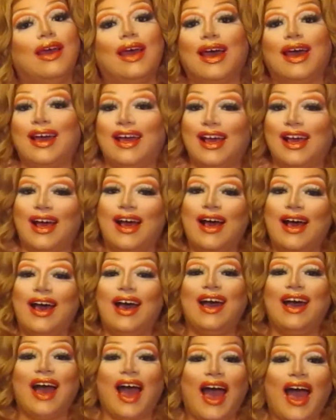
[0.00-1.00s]

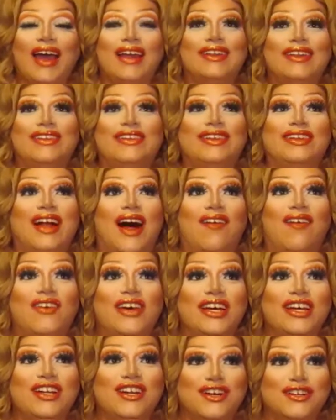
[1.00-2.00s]
I love
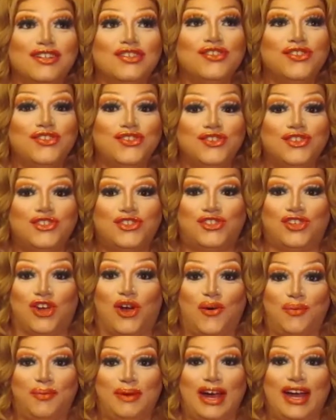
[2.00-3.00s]
it
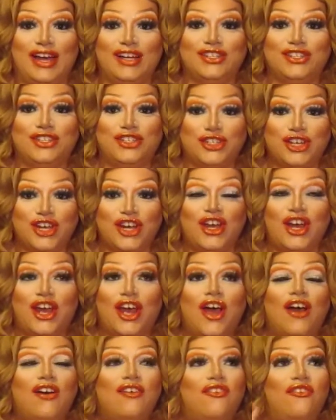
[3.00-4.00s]
so much.
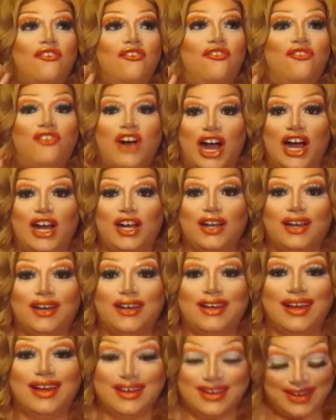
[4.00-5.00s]
Fuck.
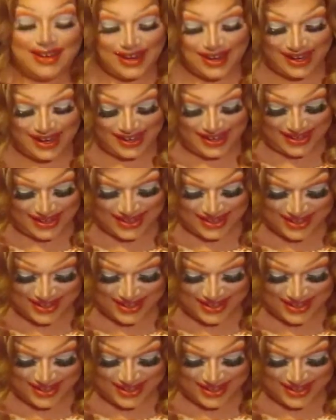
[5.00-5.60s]
The